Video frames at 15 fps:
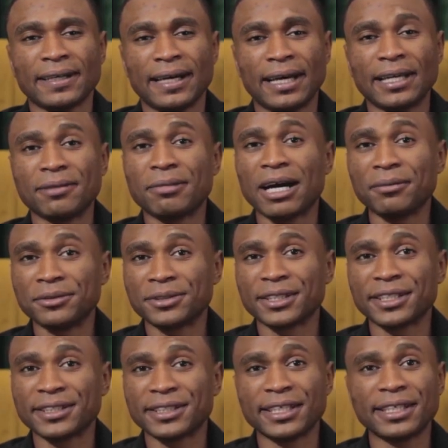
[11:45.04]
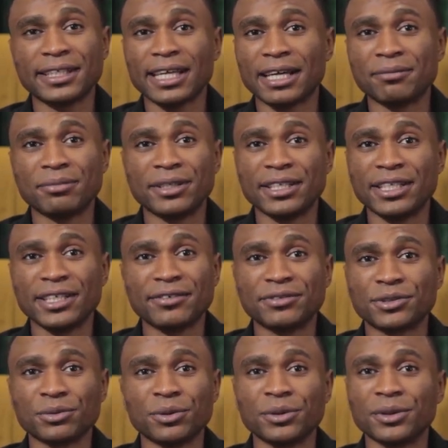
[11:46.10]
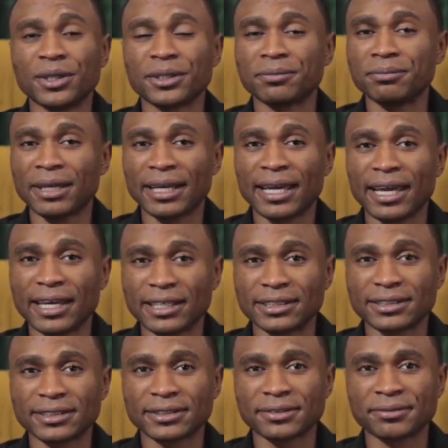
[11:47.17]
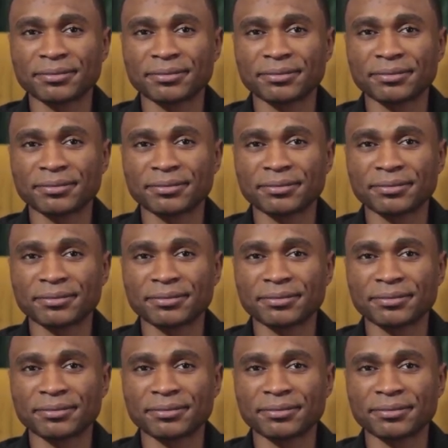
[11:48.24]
And the Bible says, he that believes will not make haste.